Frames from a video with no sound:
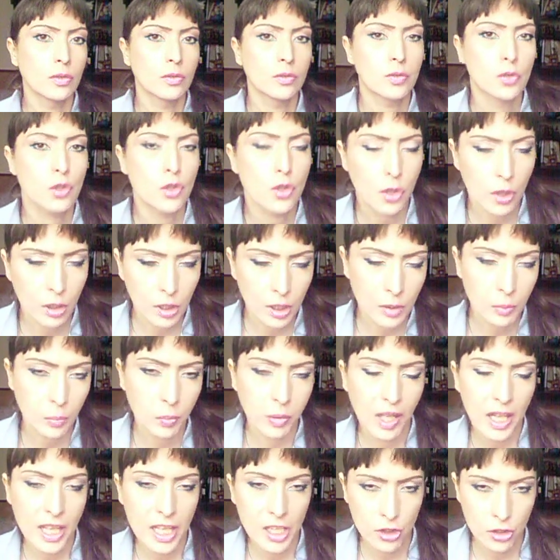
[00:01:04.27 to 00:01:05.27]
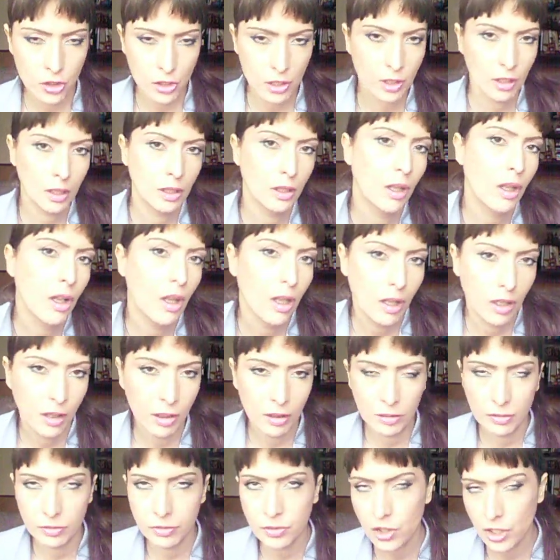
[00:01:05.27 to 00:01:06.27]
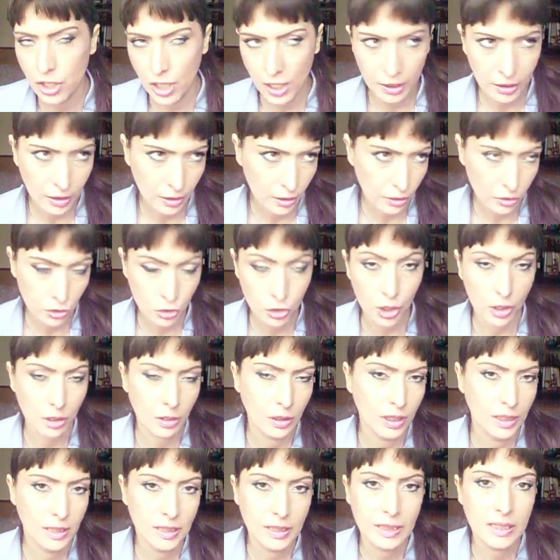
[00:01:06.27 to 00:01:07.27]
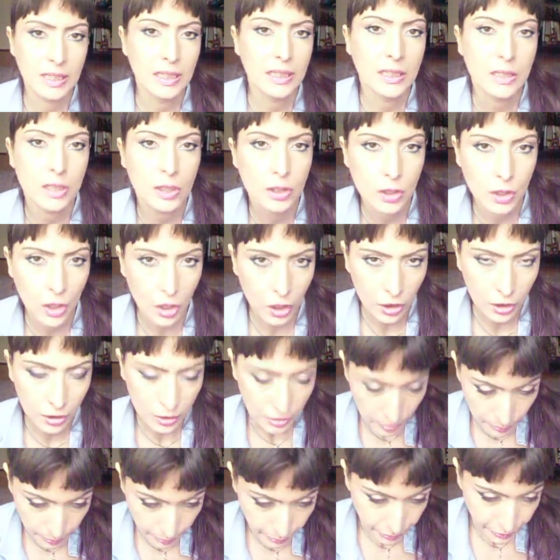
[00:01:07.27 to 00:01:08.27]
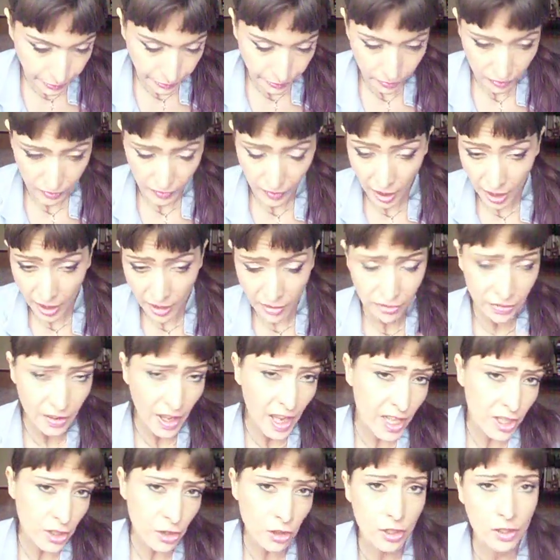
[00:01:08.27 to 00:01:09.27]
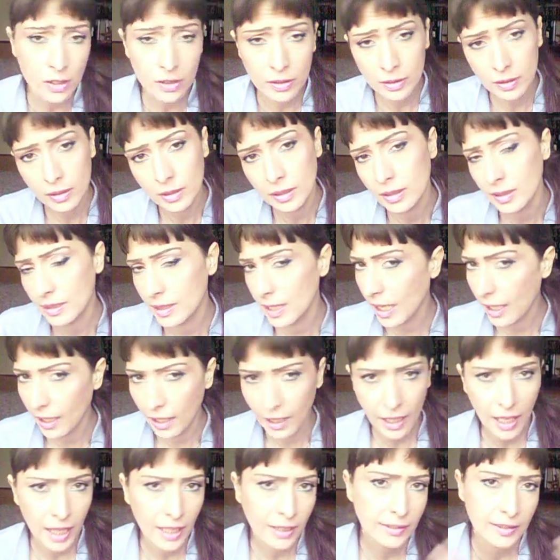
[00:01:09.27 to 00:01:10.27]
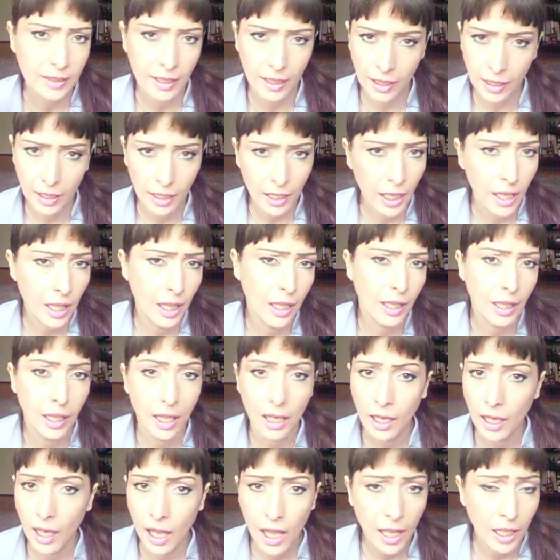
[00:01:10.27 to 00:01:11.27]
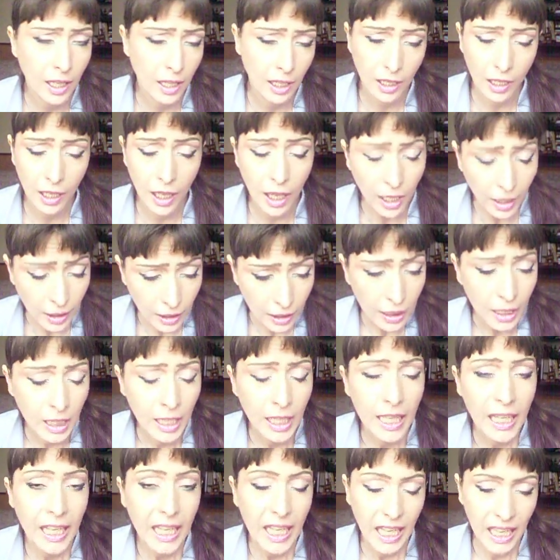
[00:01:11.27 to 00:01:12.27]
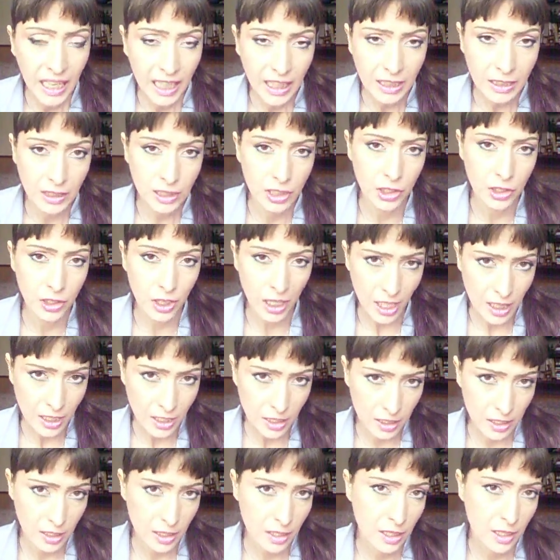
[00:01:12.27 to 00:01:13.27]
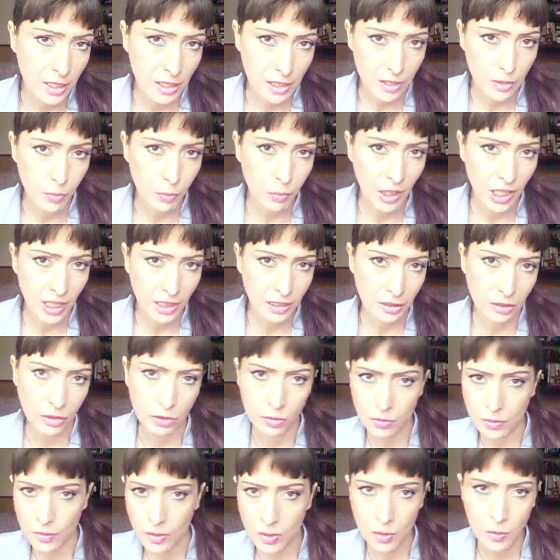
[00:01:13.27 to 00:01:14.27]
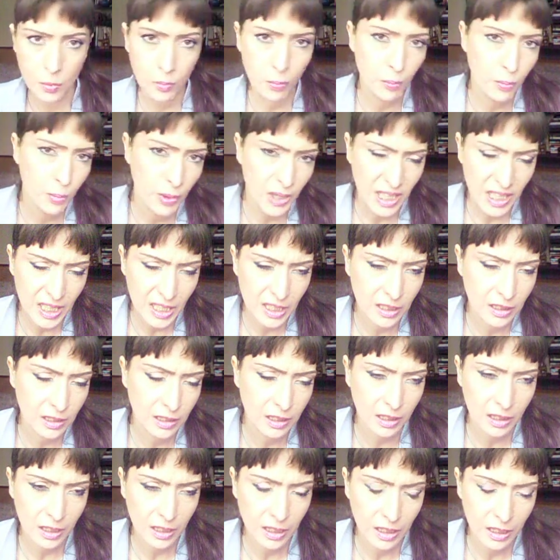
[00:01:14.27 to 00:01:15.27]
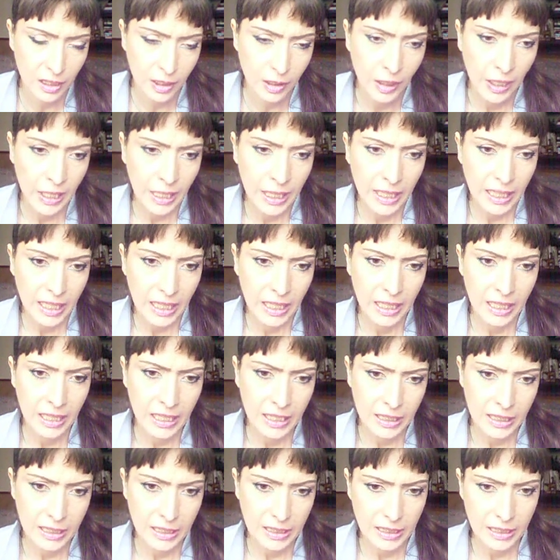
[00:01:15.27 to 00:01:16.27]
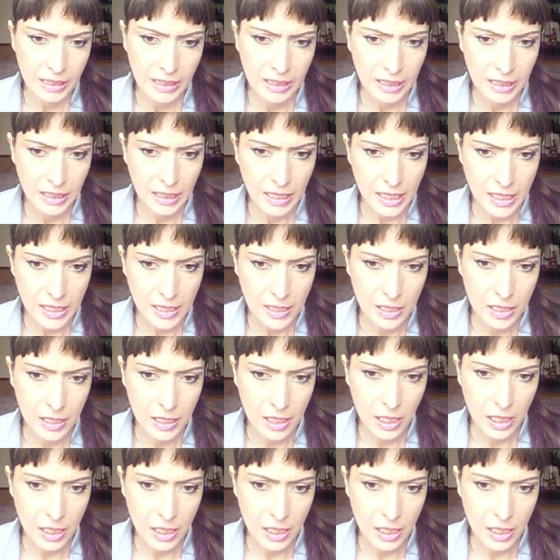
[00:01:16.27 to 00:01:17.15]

of joy, pleasure, love, chocolates, and so on, fashion, tra la la, la la la la la. And Uranus is the planet of speed. He has